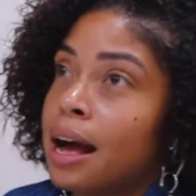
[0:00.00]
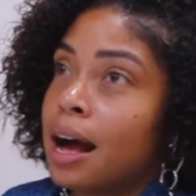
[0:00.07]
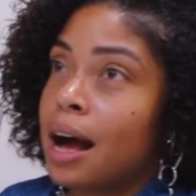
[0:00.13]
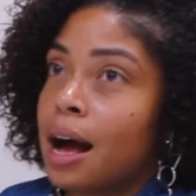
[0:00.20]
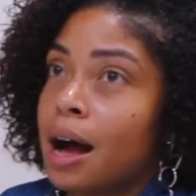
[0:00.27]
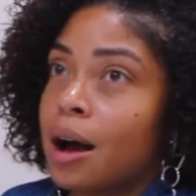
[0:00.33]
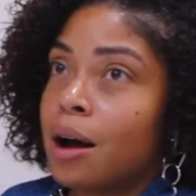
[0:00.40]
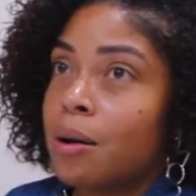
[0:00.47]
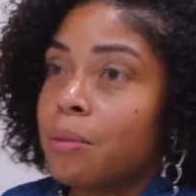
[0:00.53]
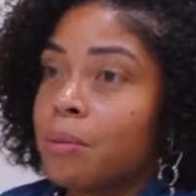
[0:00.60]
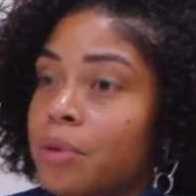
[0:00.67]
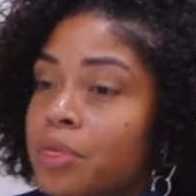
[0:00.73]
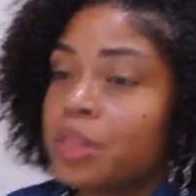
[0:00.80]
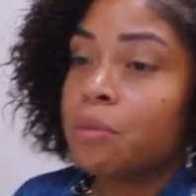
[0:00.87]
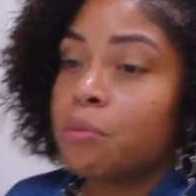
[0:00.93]

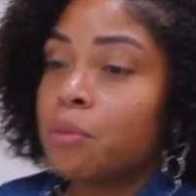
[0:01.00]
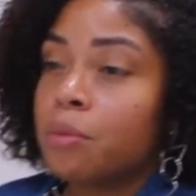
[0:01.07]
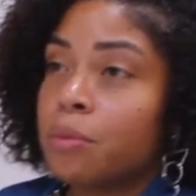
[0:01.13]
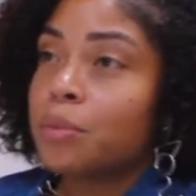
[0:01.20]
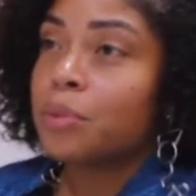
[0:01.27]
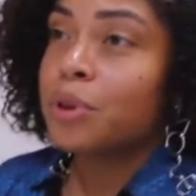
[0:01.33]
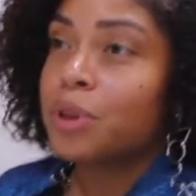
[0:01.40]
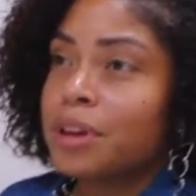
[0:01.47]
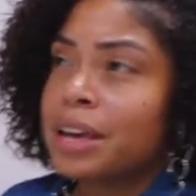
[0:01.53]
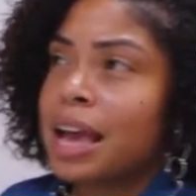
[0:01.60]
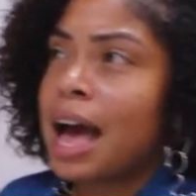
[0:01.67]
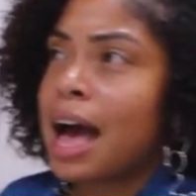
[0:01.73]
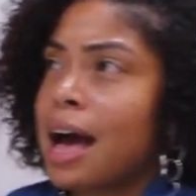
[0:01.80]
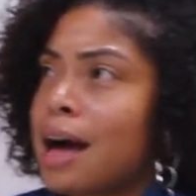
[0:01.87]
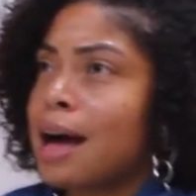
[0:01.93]
Go follow her, y'all,
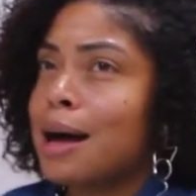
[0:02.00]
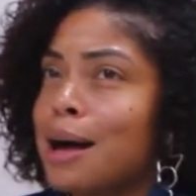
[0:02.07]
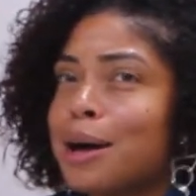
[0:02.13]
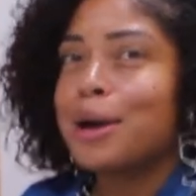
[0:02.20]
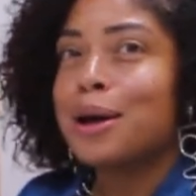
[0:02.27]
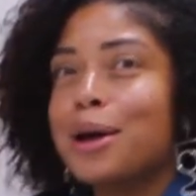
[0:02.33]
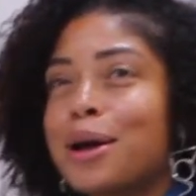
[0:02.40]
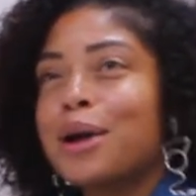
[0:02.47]
if y'all are not